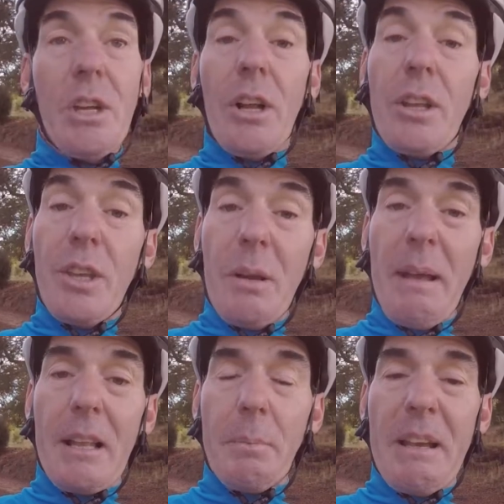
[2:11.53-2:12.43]
know, the thing
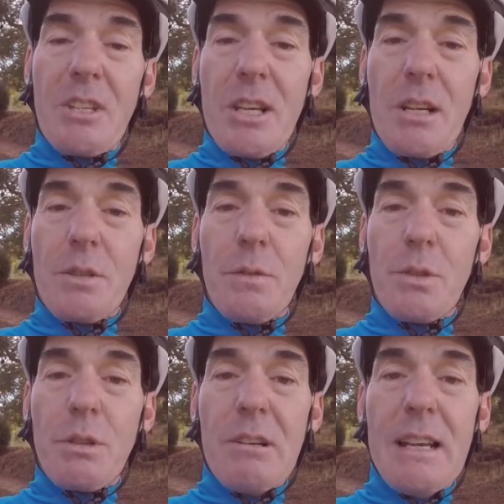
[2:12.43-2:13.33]
about the Peaks Challenge
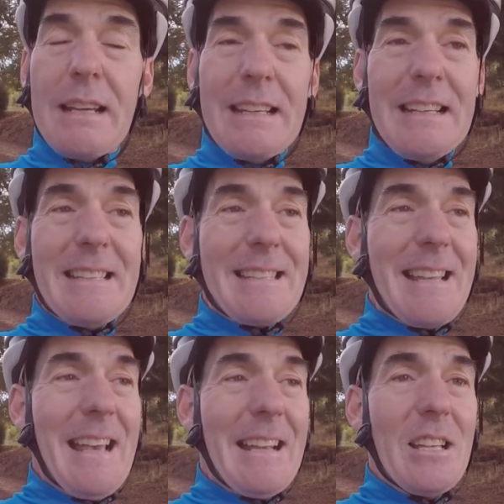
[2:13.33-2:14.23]
Falls Creek is
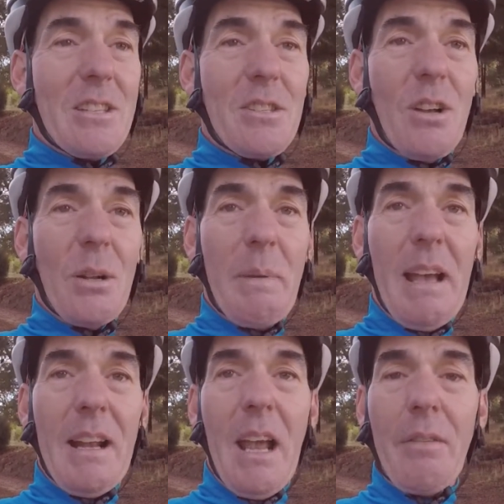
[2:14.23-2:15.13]
that it's not
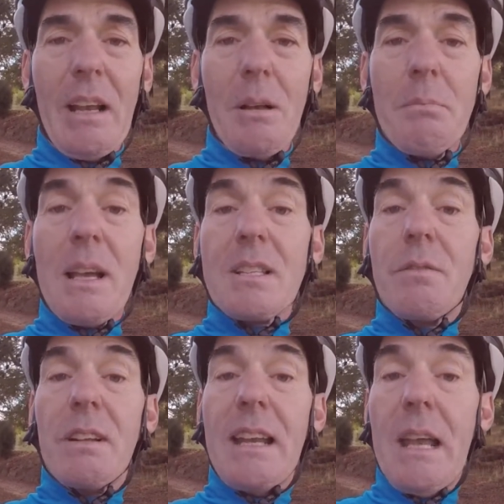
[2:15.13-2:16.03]
about having a
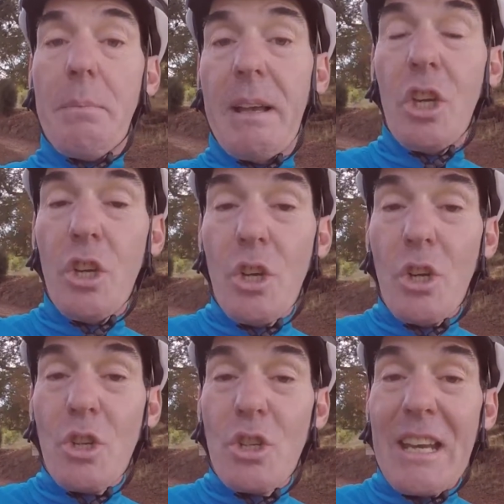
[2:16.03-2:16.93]
massively epic,
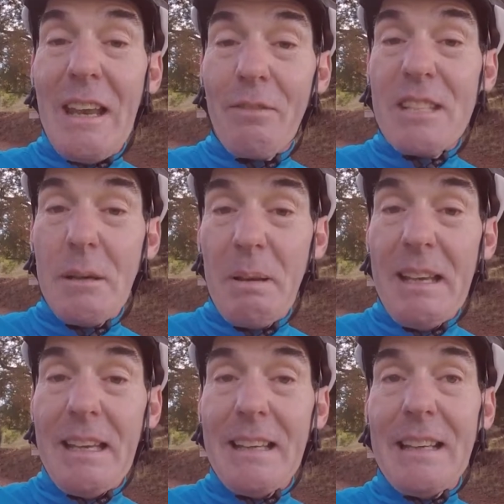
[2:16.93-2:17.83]
huge
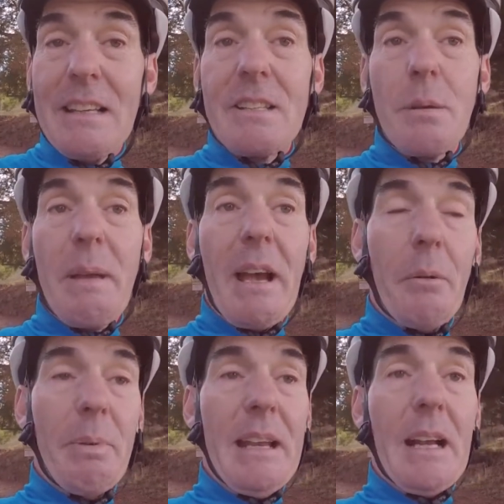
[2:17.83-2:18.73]
FTP. It's
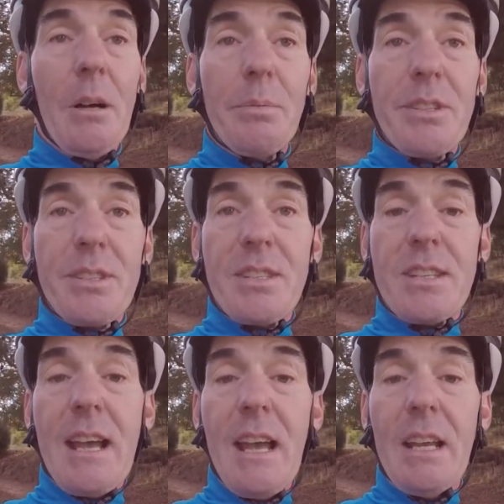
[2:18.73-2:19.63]
about being able to
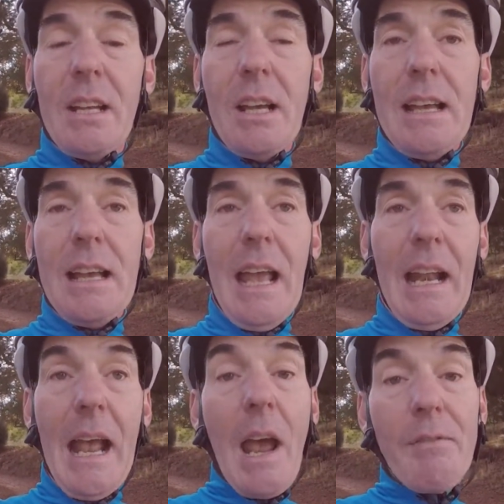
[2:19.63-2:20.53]
sustain
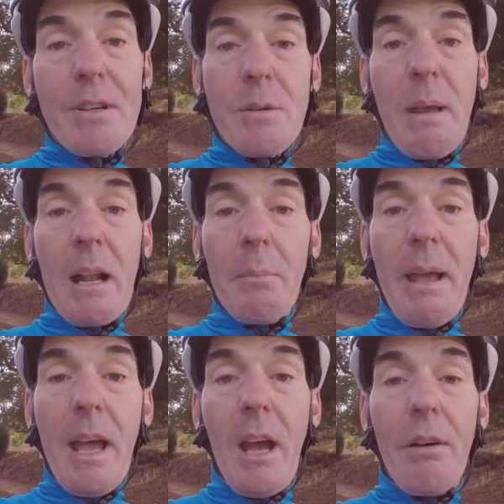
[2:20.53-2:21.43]
an average amount of
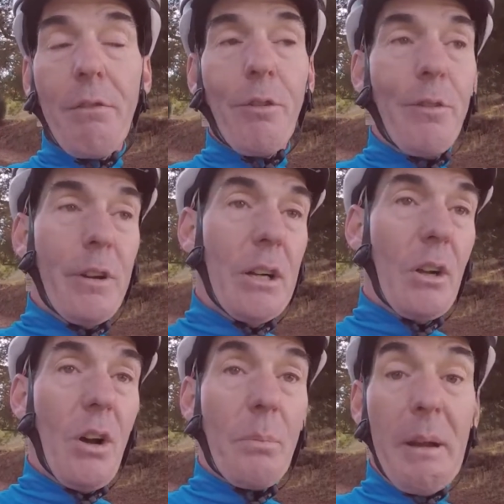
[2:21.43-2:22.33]
power for a very
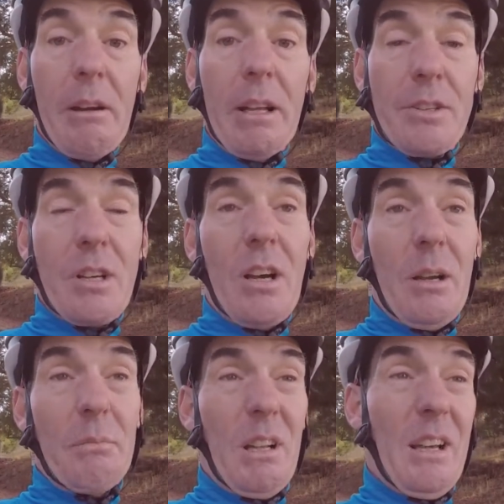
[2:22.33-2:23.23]
long period of
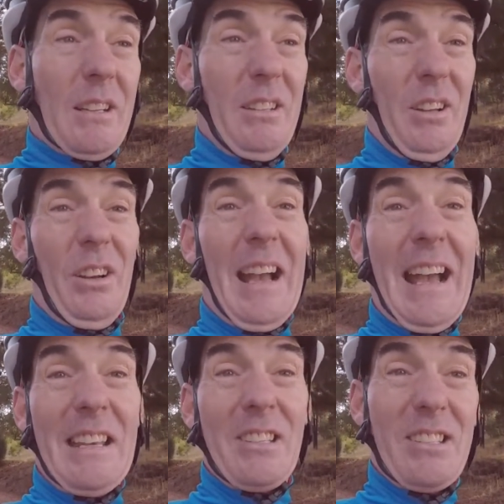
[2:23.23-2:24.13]
time, like,
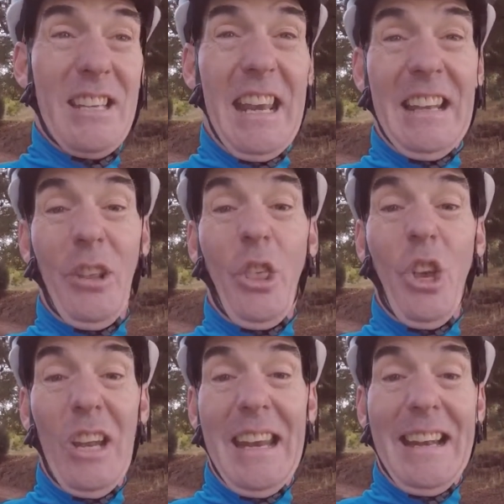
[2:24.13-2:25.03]
8, 10,
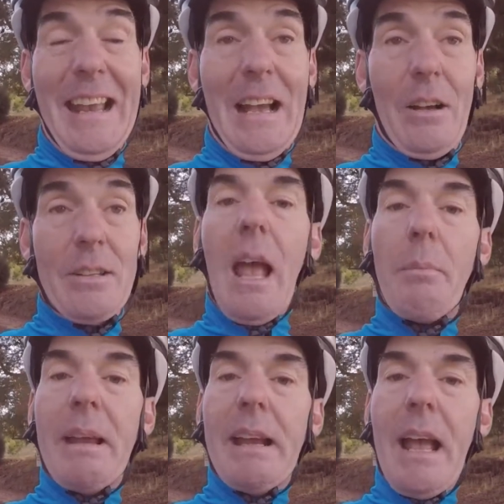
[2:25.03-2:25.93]
13 hours,
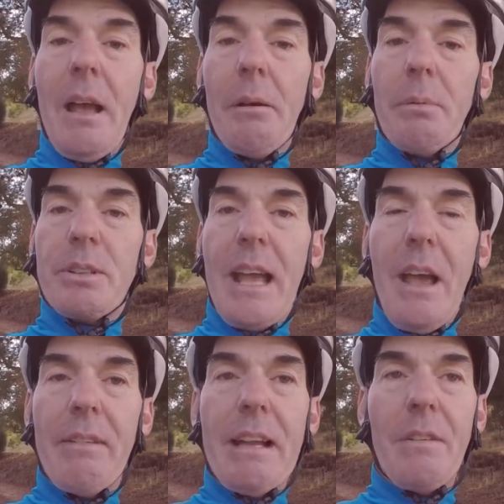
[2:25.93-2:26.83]
and being able to
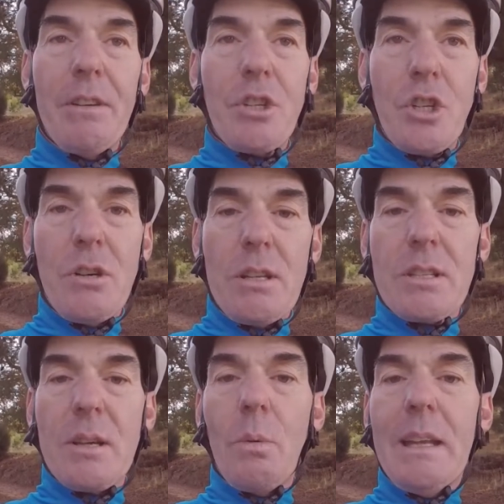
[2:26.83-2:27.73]
have enough
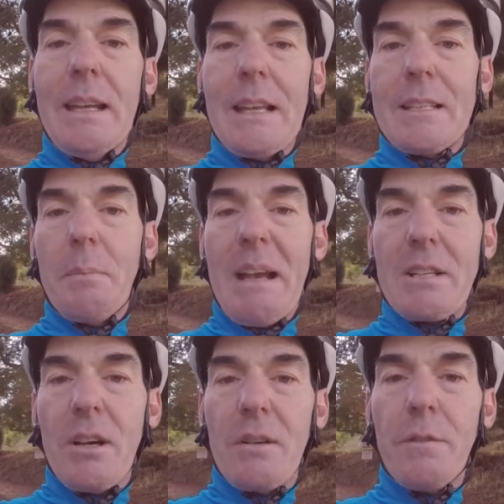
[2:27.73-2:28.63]
endurance that when you get to the
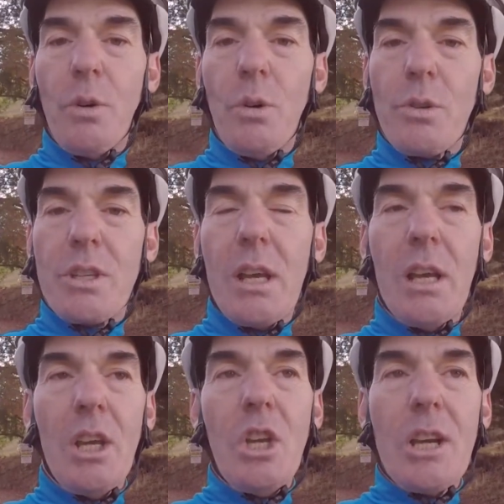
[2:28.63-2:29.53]
backside of falls,
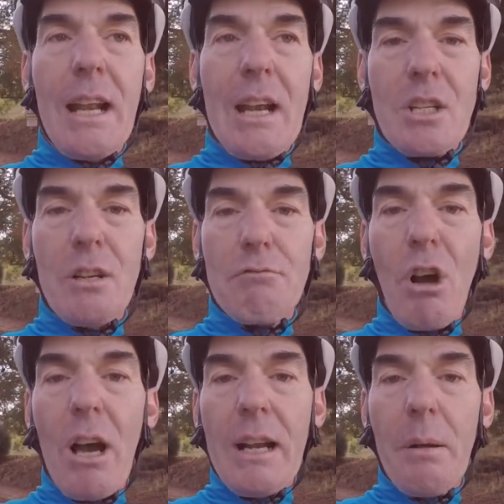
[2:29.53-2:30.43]
you can actually
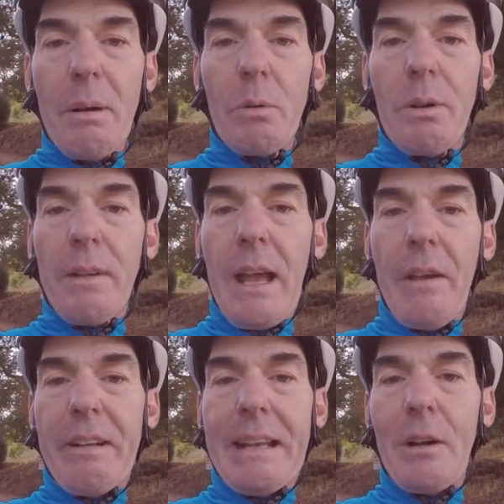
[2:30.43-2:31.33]
ride up it without
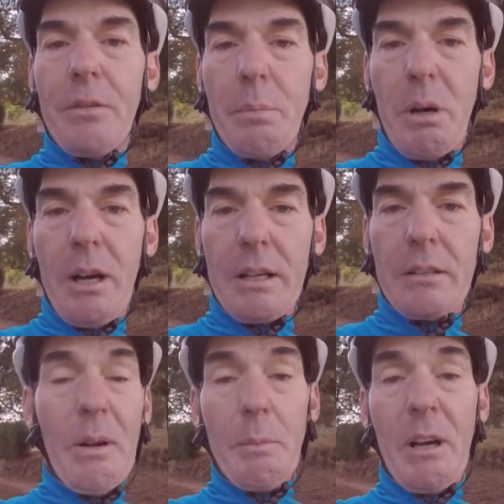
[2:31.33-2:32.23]
having to get off your bike.
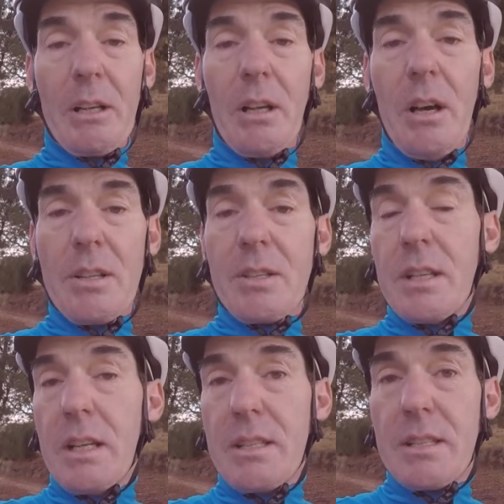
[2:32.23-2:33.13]
One of my clients
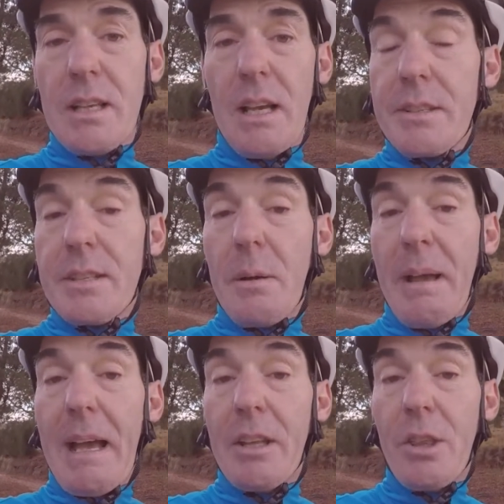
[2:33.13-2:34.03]
did a sub
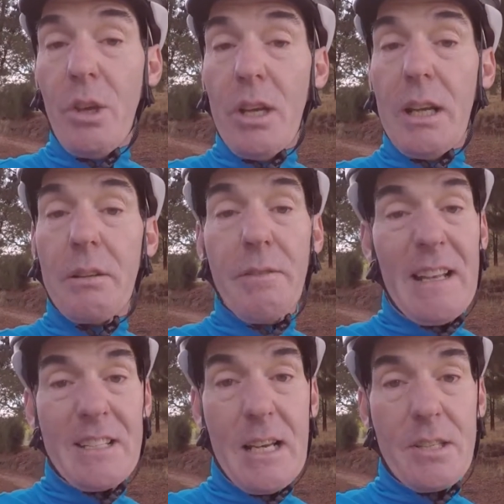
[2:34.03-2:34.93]
830,
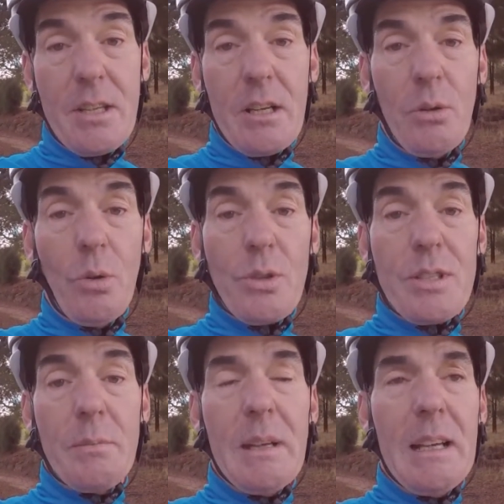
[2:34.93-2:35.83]
fantastic,
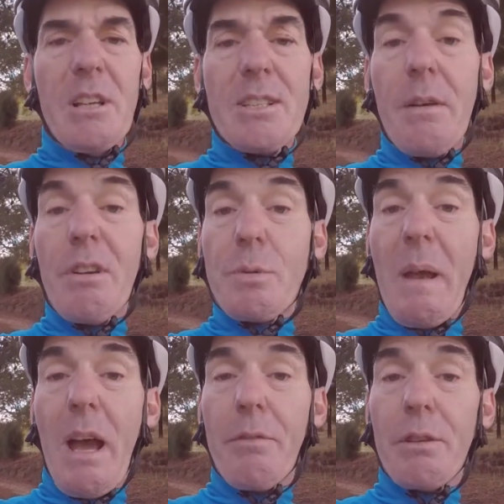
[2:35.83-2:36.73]
awesome. His average
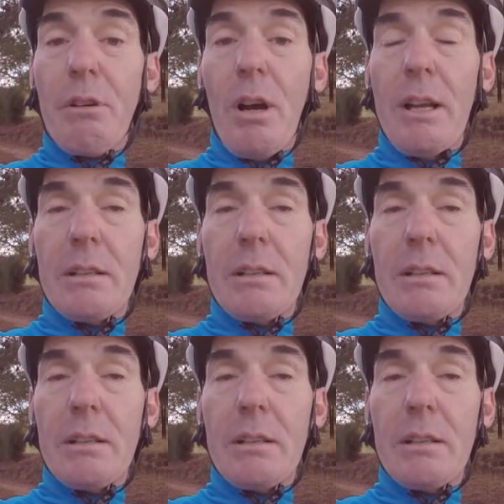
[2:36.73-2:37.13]
power for the ride,